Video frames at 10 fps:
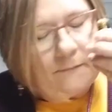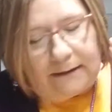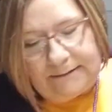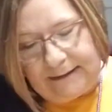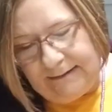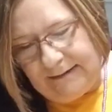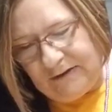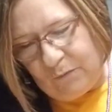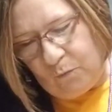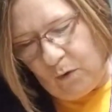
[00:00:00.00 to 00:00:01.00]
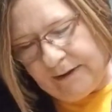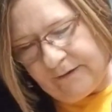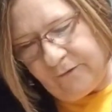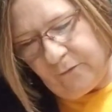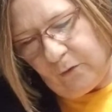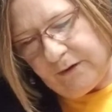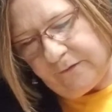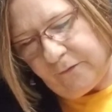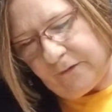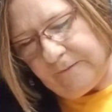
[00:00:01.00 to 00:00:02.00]
It's got this wonderful,
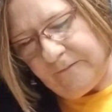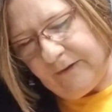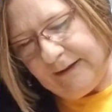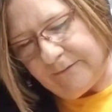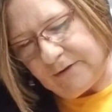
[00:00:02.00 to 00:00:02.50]
wonderful flavor.